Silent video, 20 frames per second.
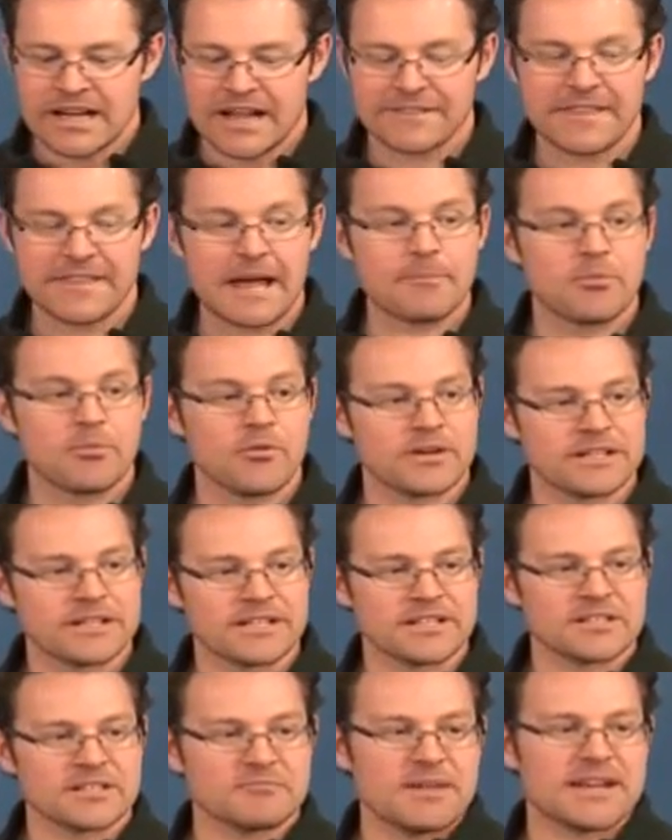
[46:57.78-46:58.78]
At that point,
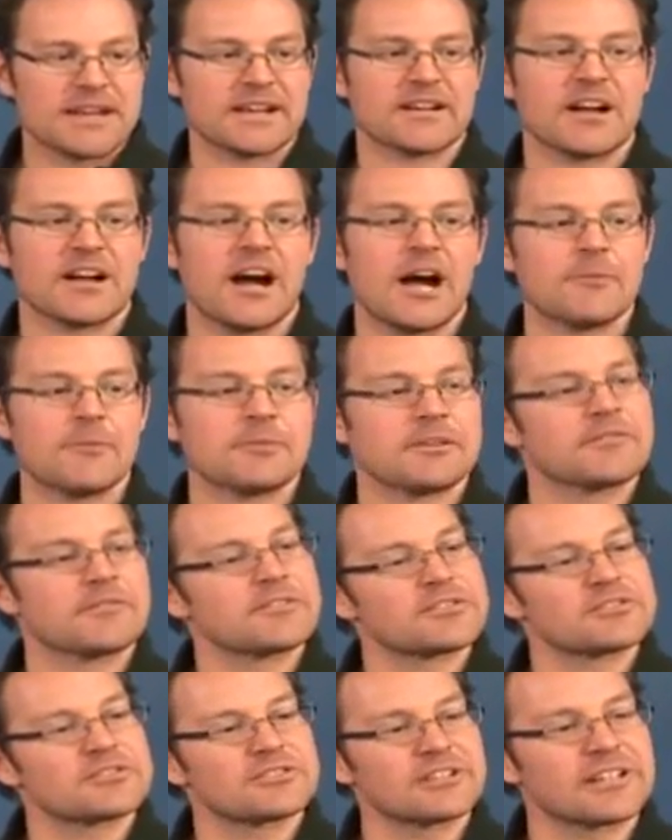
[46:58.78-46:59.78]
it doesn't make a copy
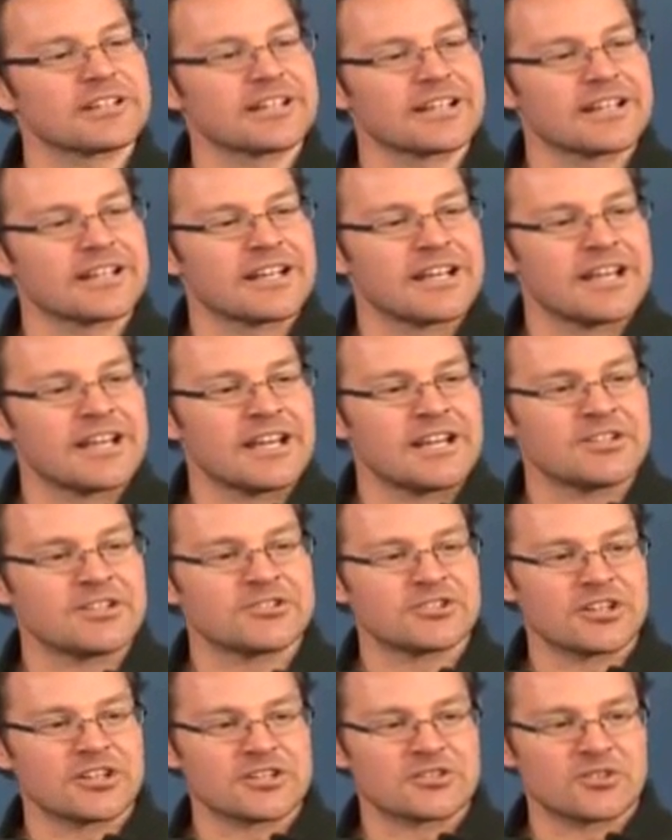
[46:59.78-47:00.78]
of the string.
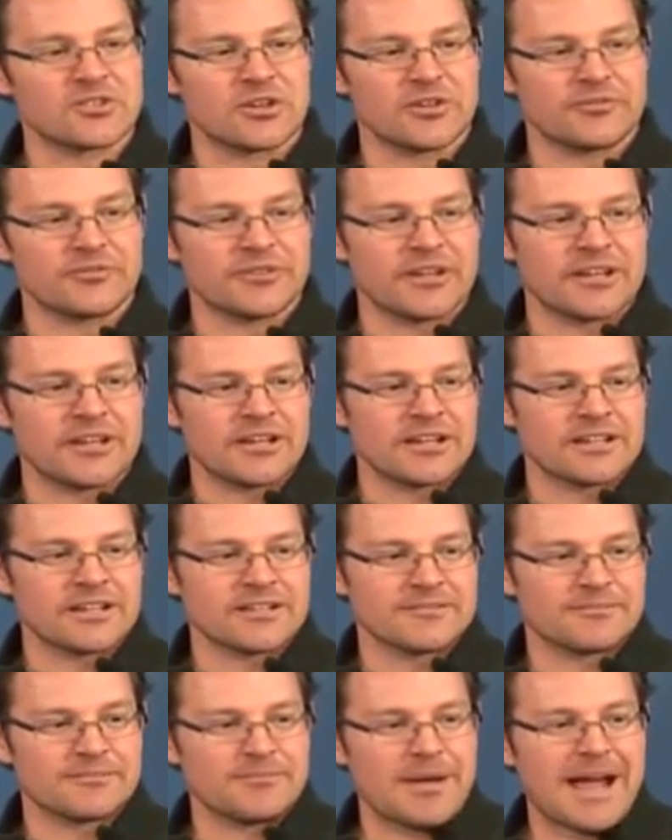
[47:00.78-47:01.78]
It's just sort of
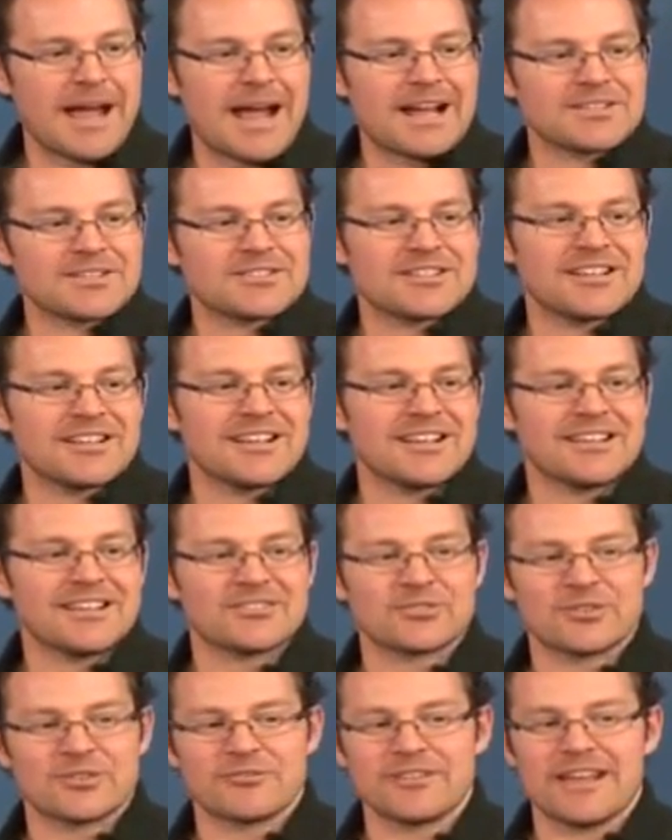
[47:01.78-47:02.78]

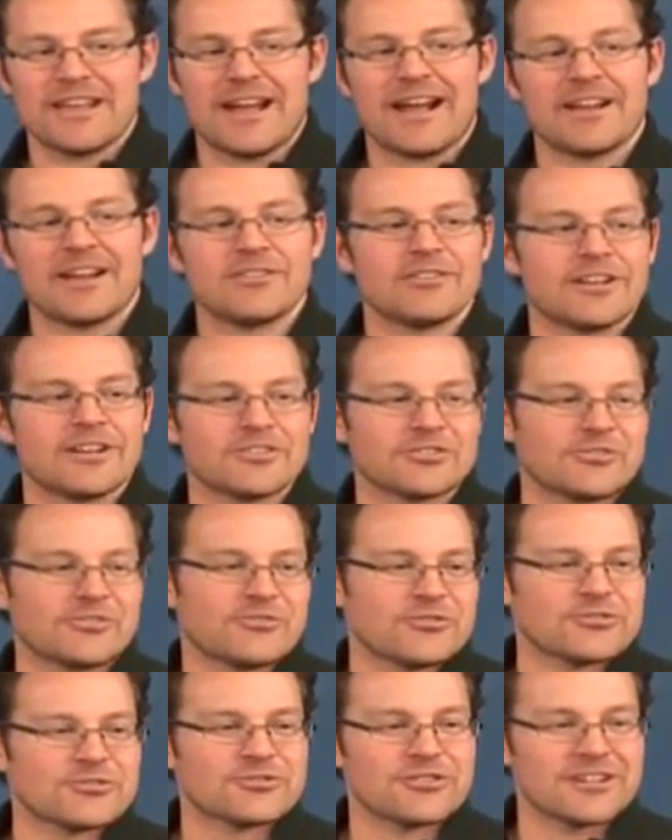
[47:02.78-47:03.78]
passing sort of the address
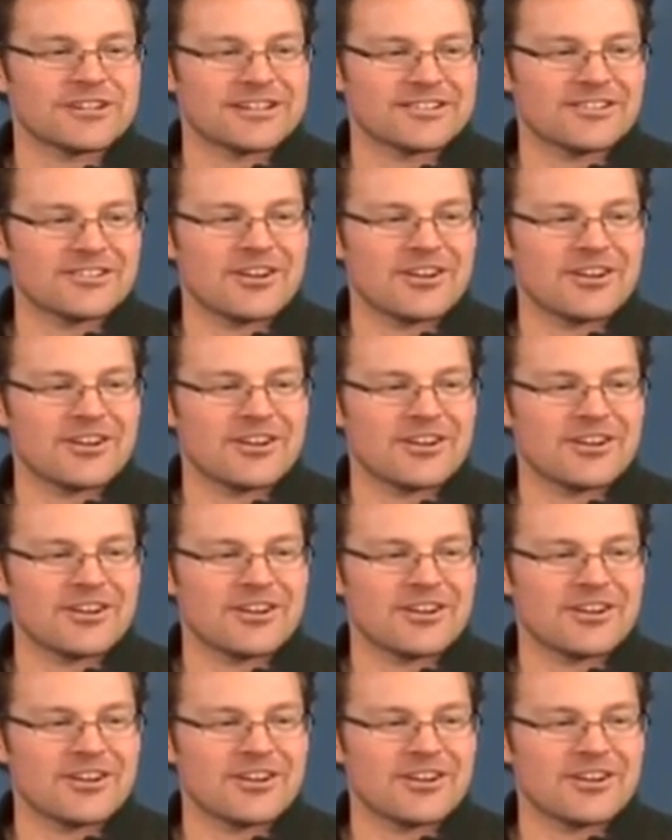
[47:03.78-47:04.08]
of the string